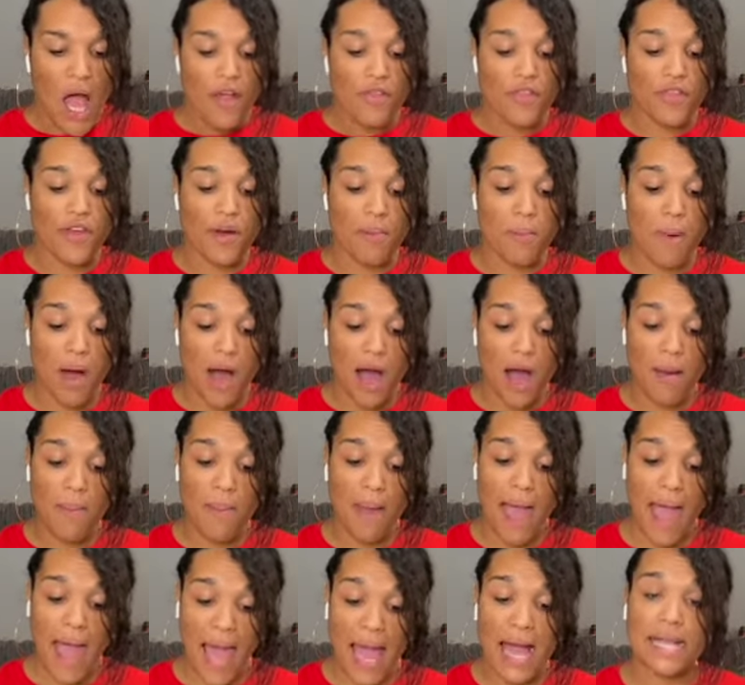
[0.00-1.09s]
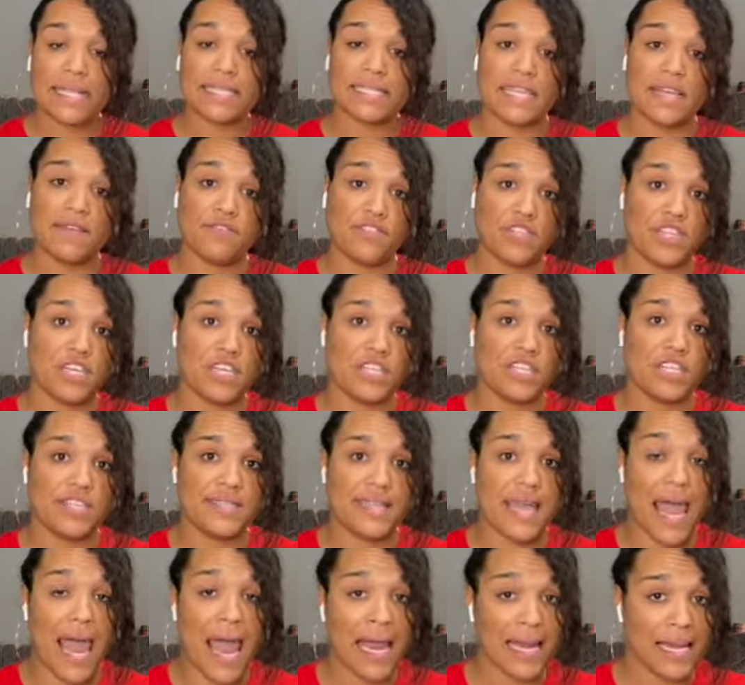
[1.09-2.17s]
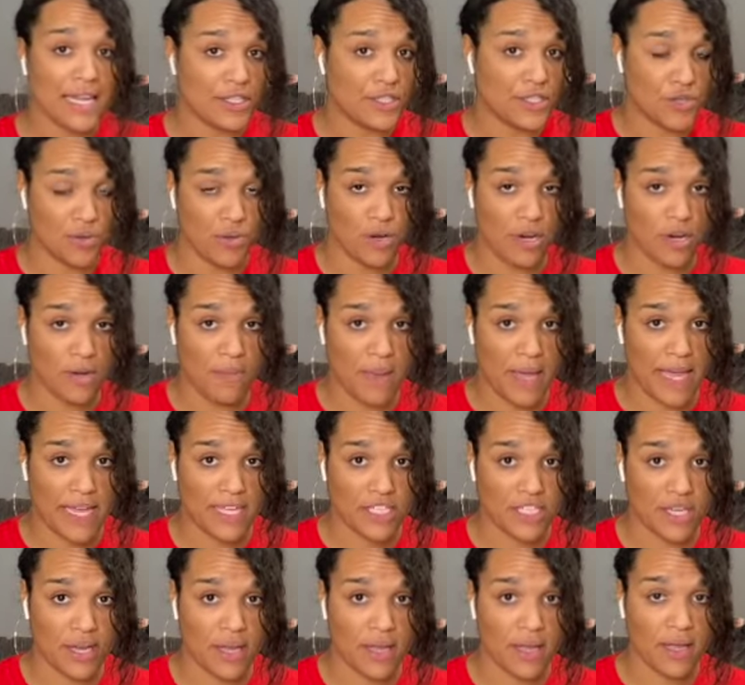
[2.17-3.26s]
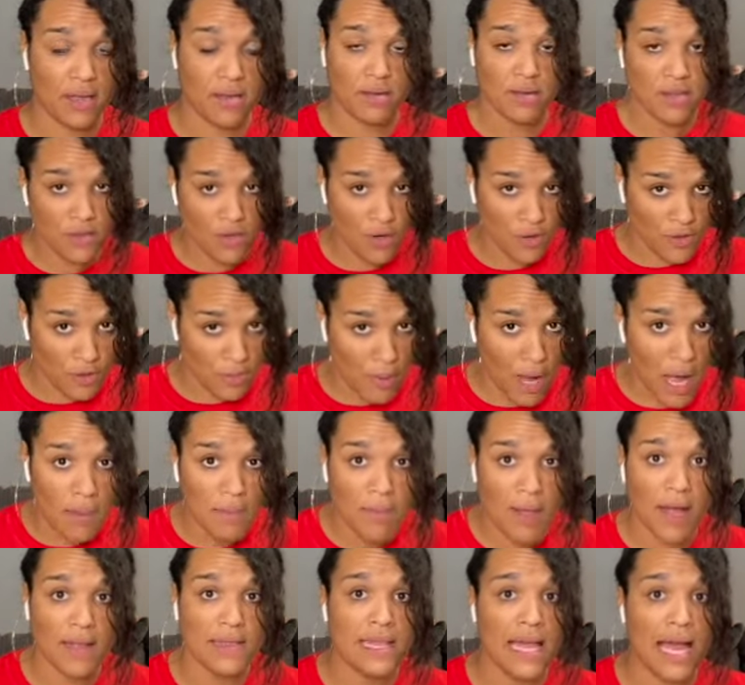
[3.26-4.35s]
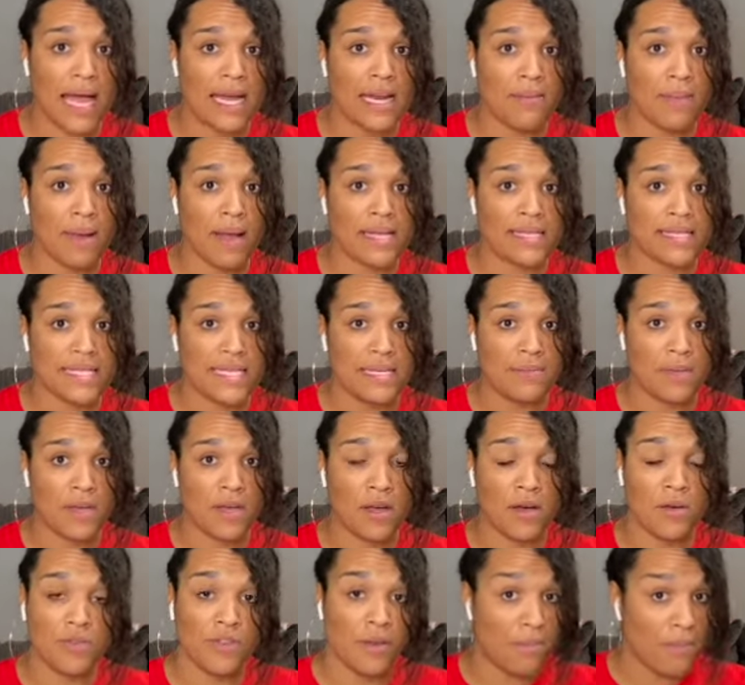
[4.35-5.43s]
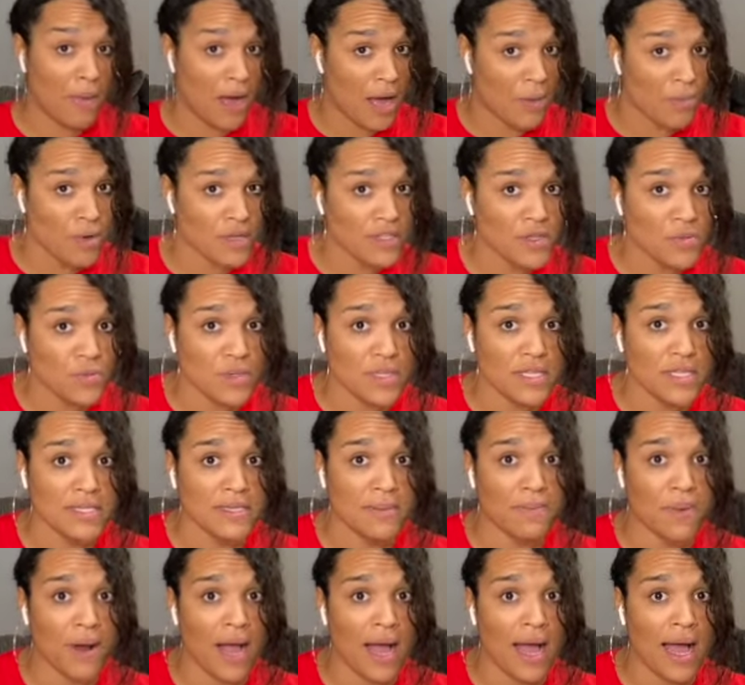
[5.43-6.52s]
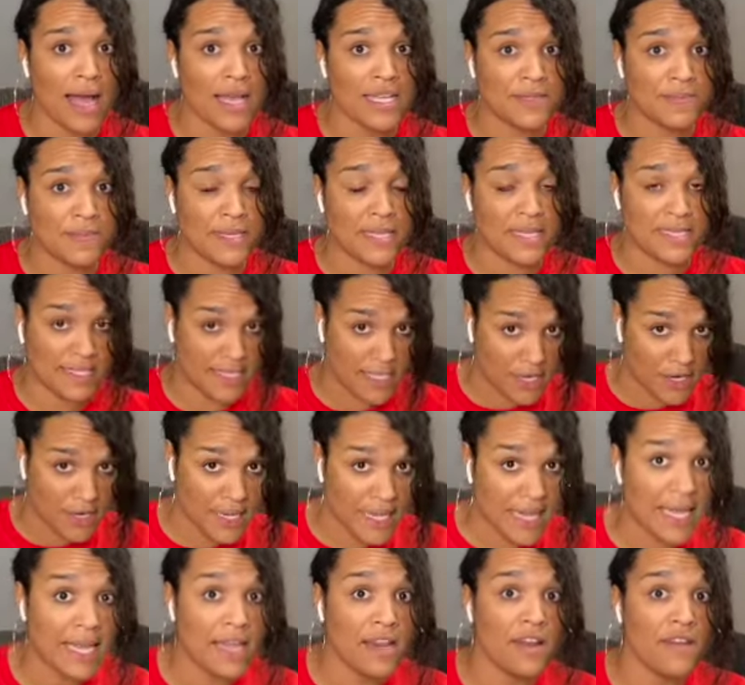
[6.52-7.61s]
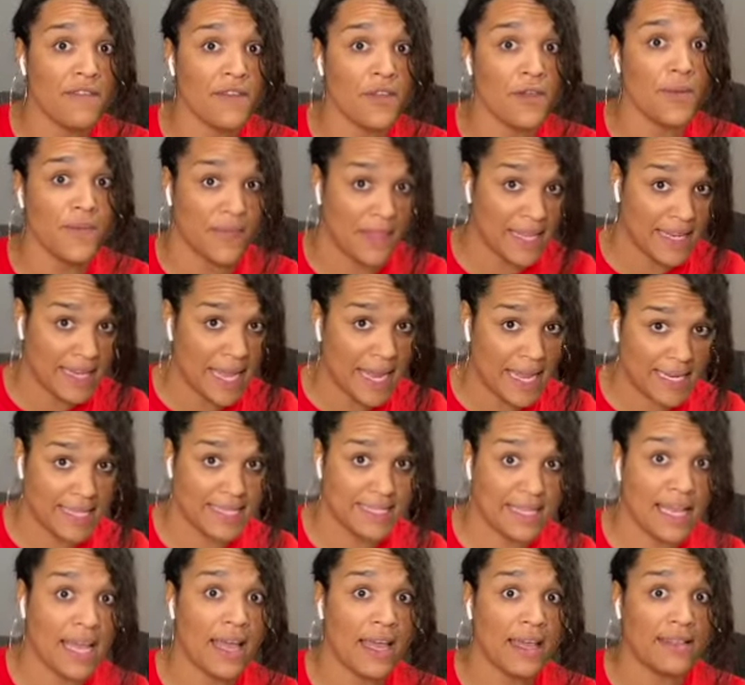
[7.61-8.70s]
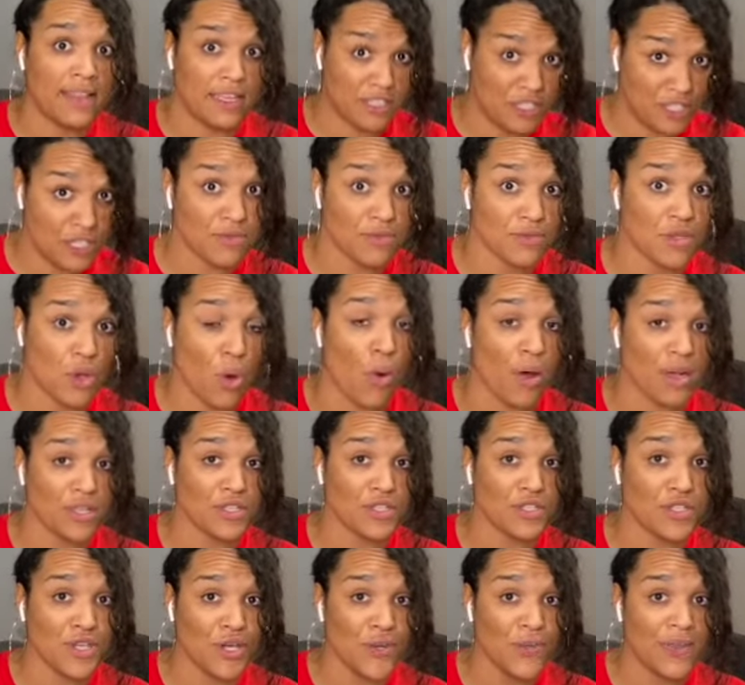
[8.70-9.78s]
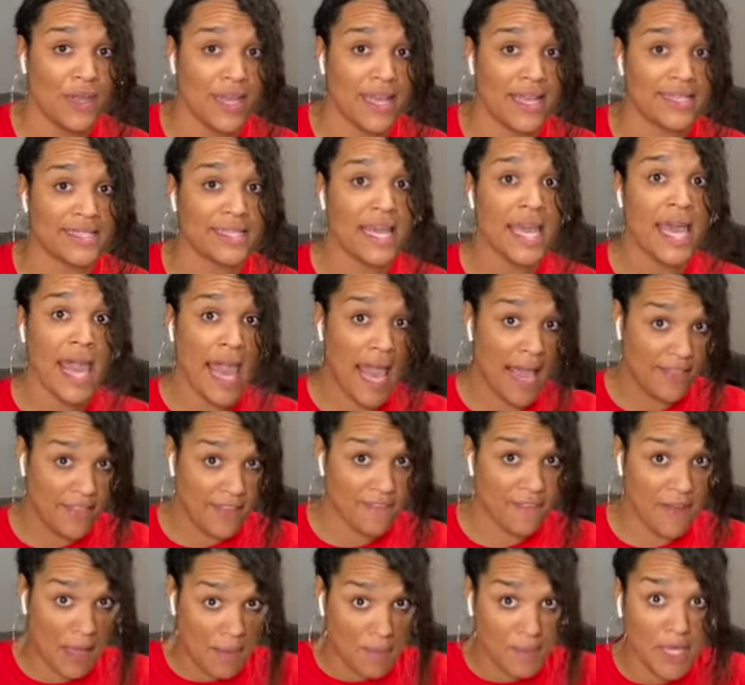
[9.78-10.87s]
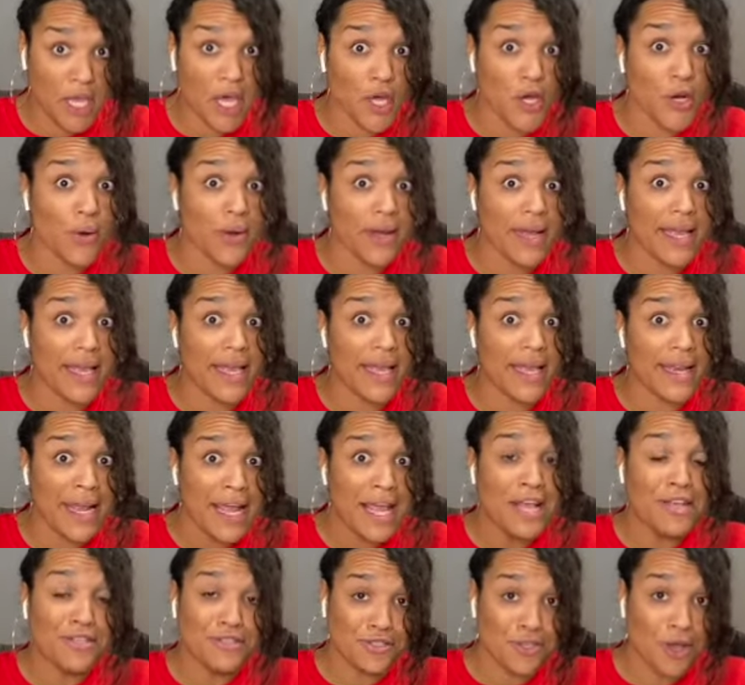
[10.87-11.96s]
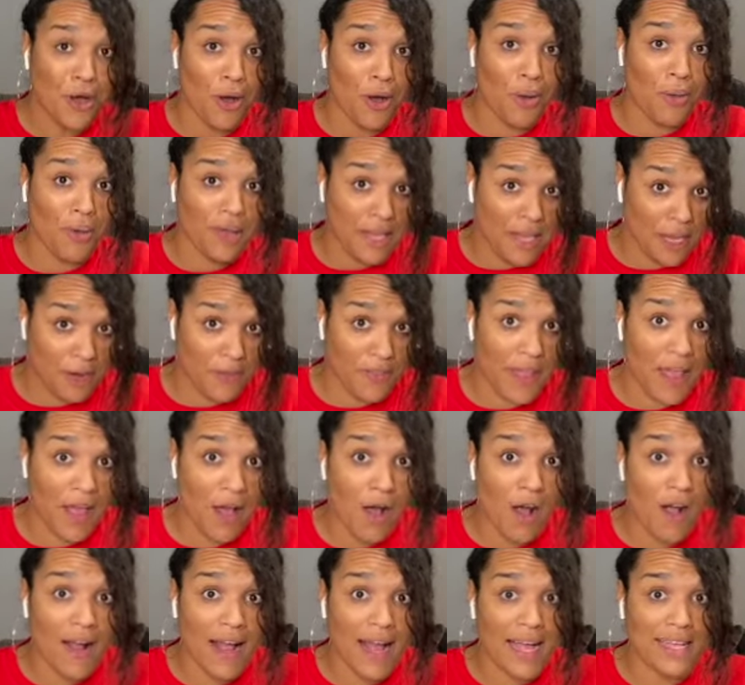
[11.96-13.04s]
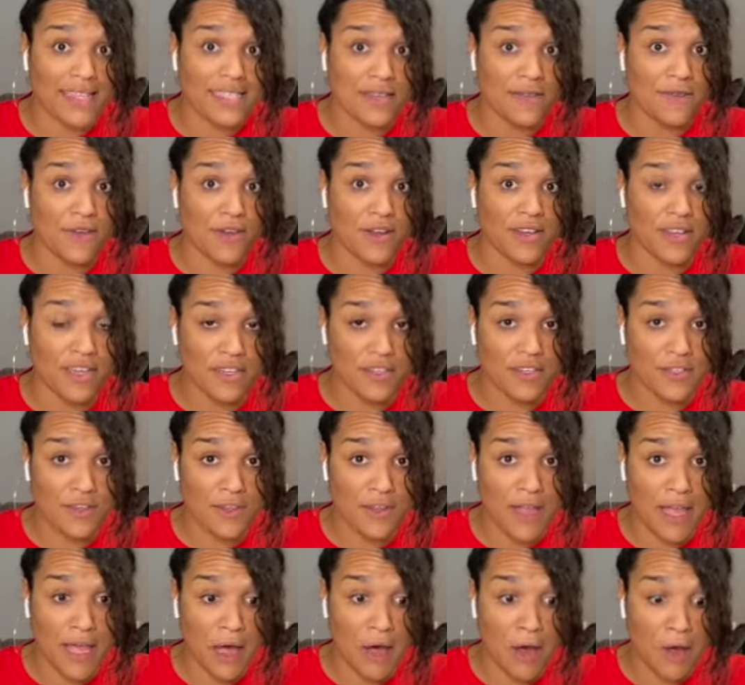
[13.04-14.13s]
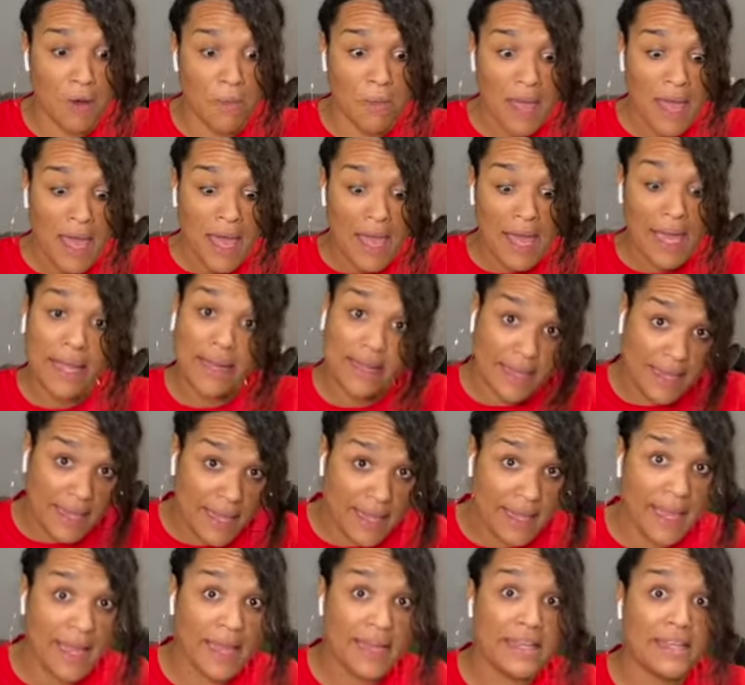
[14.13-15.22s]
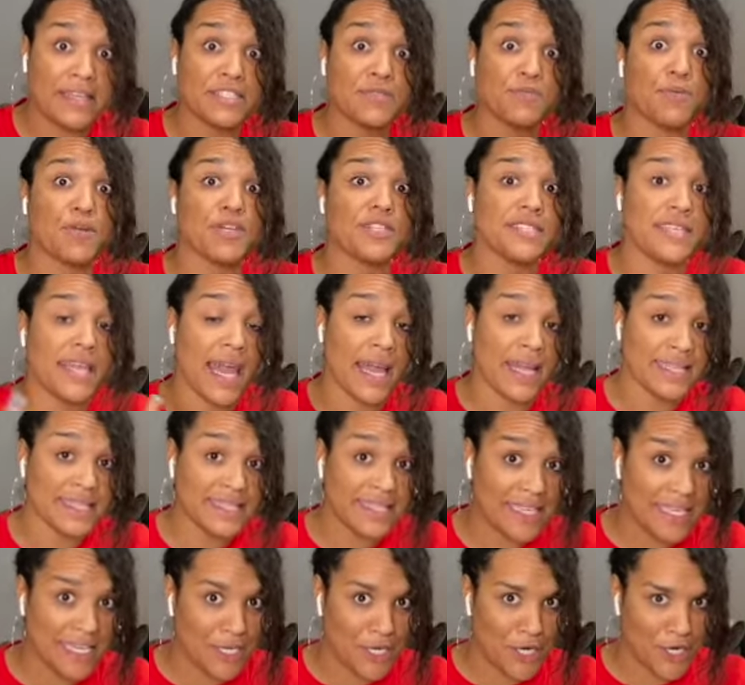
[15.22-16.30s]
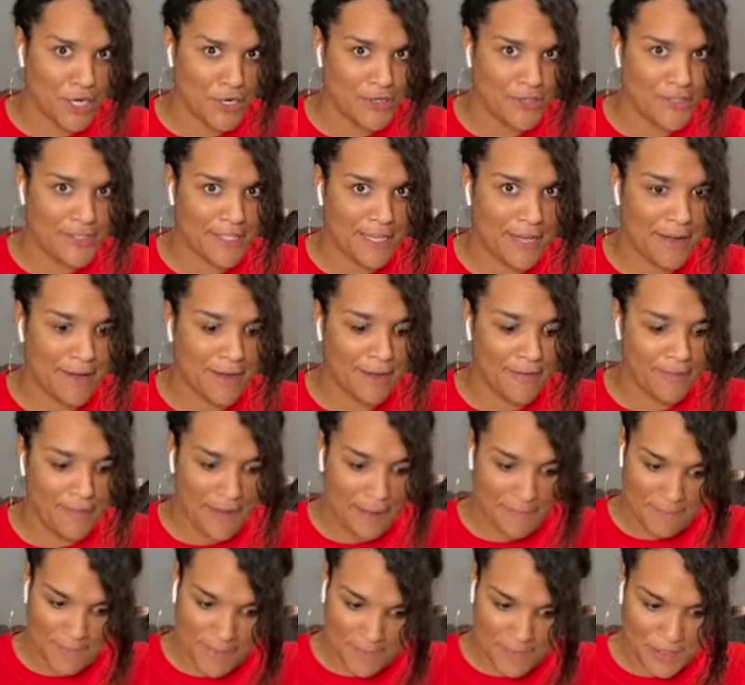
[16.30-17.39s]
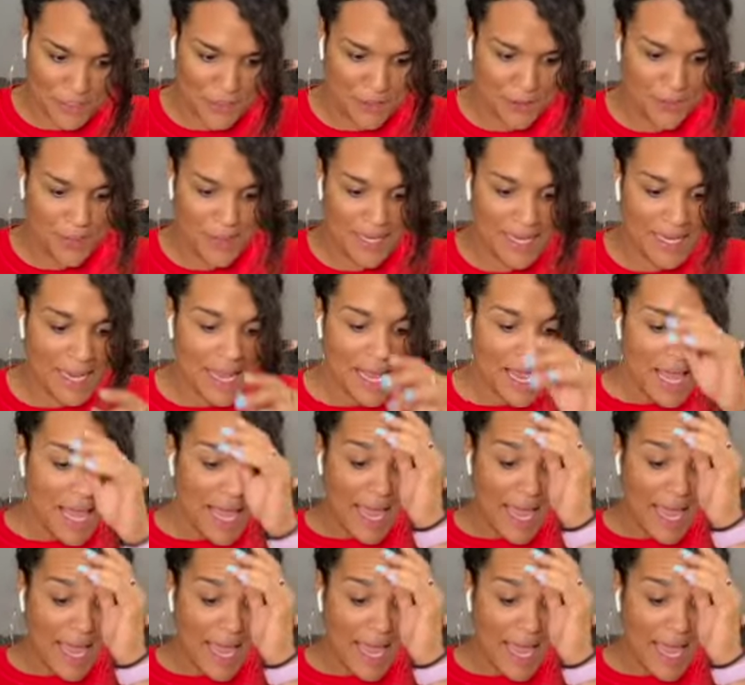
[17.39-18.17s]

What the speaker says: The mom asked if she could just add it to her paycheck. You know, the mom got the itemized email. The mom wasn't really surprised because during the interview, the nanny said that she was going to do this and the family agreed. So here they are asking for additional help and the nanny is protecting herself, I'm assuming.